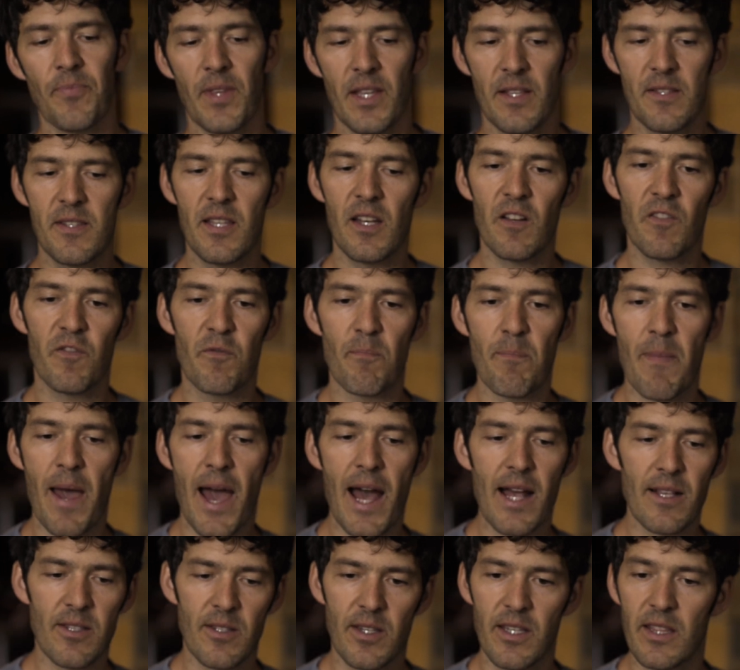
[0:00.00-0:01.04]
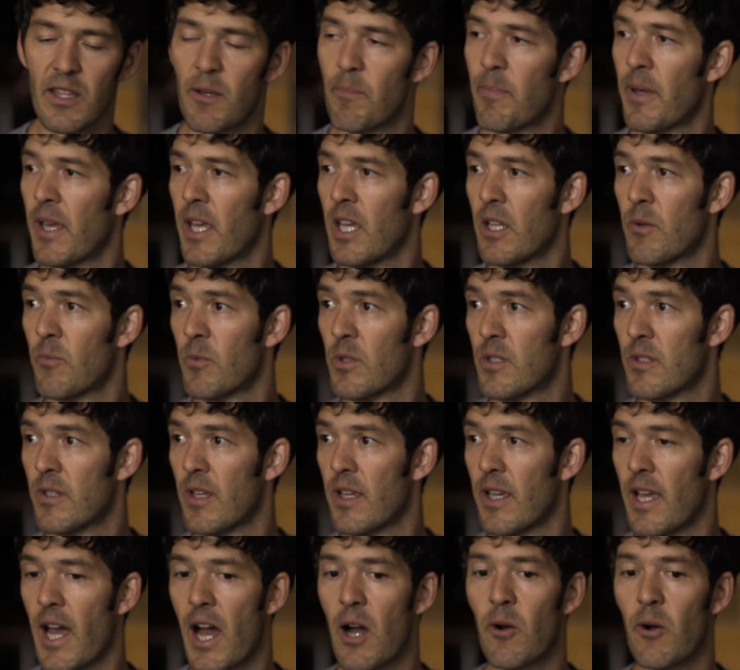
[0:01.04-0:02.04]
instead of masking the pain with, say,